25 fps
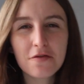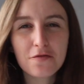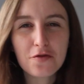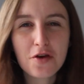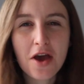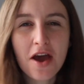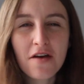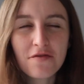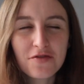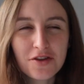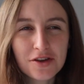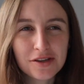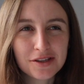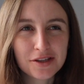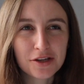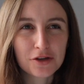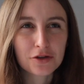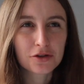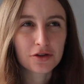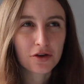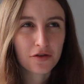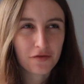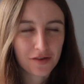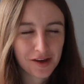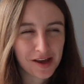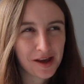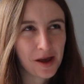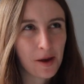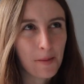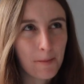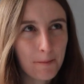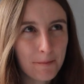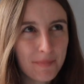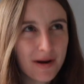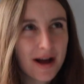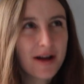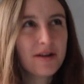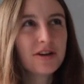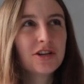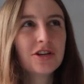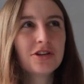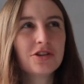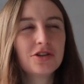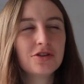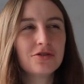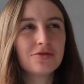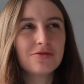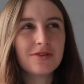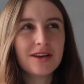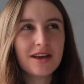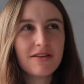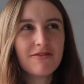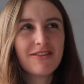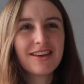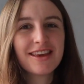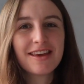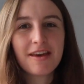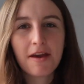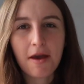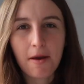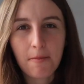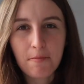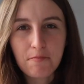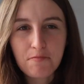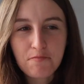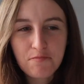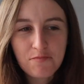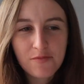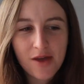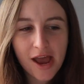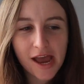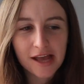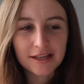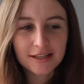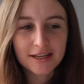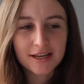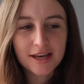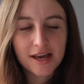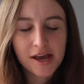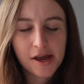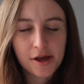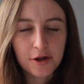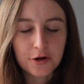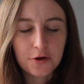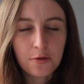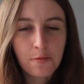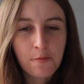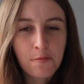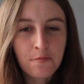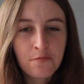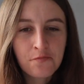You had these things over here, but did you ever get as a kid,